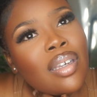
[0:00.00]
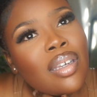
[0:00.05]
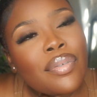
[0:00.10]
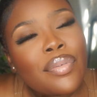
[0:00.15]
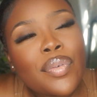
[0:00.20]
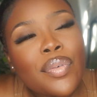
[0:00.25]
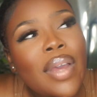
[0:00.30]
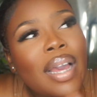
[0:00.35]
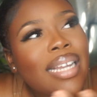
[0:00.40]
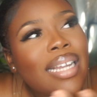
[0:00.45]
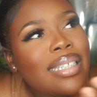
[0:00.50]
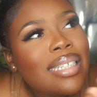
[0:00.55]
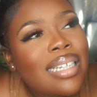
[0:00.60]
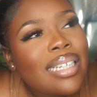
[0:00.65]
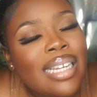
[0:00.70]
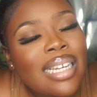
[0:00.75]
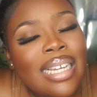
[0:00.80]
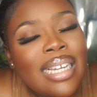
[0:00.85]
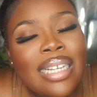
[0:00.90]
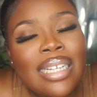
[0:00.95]
If you had
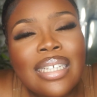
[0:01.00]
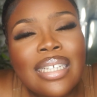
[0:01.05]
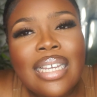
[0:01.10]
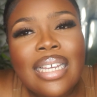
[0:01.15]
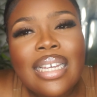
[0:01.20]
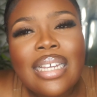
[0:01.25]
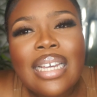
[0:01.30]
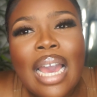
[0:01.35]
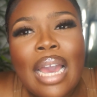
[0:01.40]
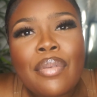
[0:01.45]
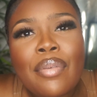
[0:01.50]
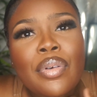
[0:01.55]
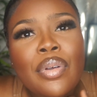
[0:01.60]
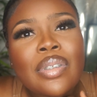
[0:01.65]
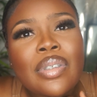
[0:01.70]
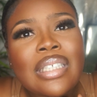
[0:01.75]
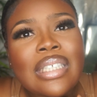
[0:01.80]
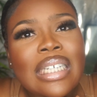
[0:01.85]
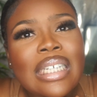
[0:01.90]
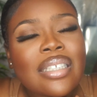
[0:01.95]

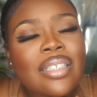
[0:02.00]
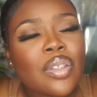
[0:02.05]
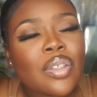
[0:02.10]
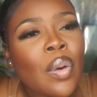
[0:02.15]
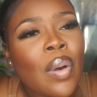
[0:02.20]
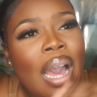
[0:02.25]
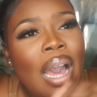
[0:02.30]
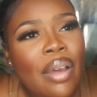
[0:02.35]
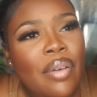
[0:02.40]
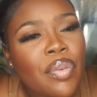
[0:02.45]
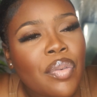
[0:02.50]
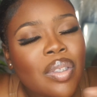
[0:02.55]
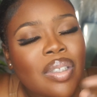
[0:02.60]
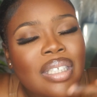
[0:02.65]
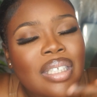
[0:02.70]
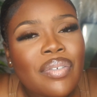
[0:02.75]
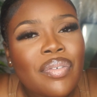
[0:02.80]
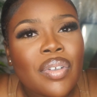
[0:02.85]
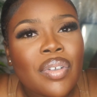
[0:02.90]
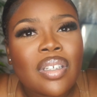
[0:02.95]
iPhone 6 or iPhone
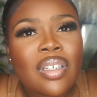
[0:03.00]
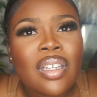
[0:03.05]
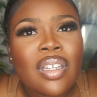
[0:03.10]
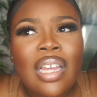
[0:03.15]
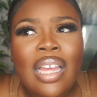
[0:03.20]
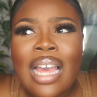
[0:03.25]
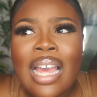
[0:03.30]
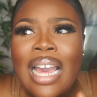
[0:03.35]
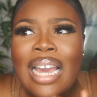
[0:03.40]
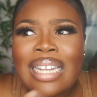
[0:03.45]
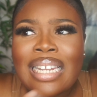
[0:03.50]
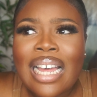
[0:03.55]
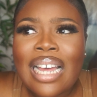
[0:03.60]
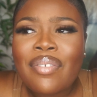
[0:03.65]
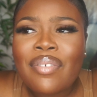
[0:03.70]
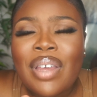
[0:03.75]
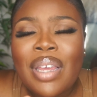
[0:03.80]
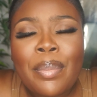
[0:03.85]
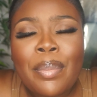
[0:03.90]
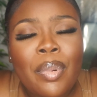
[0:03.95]
7 and I
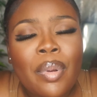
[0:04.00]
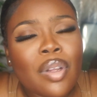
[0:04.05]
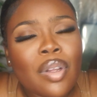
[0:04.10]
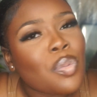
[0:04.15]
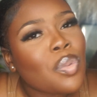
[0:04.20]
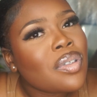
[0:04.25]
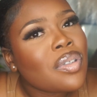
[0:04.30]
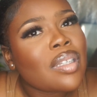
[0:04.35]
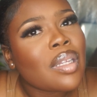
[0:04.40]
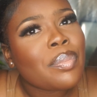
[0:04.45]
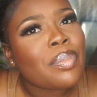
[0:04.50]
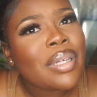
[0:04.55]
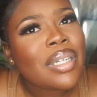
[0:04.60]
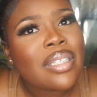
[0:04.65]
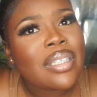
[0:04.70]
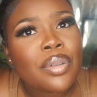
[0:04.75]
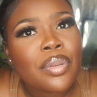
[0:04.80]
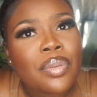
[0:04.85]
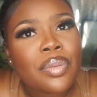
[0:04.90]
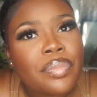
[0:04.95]
have 8 Plus, what's the
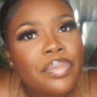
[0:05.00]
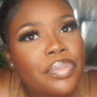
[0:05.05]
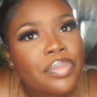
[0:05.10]
big deal?